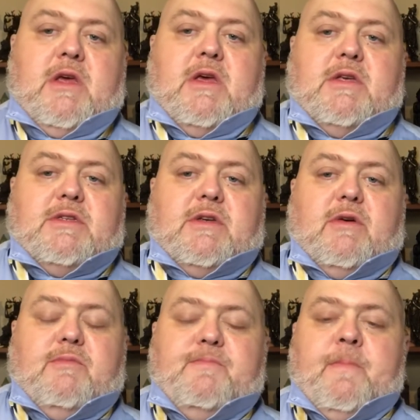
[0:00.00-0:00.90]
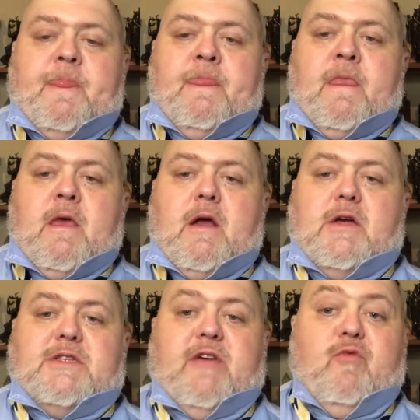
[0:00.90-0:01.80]
So, because
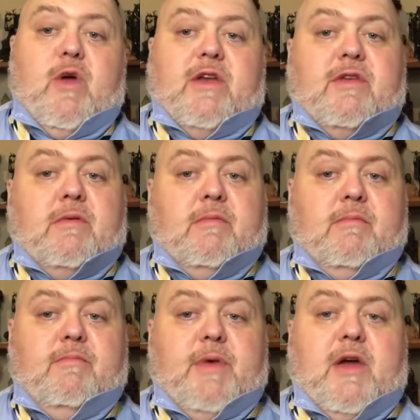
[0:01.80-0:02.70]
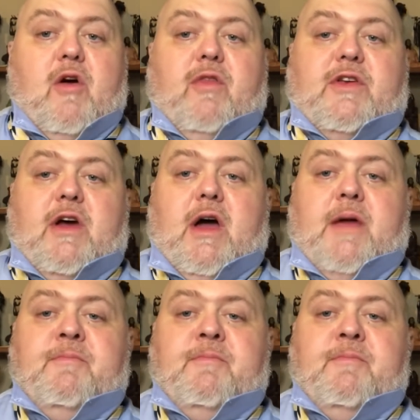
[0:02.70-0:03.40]
I've went big on the tie.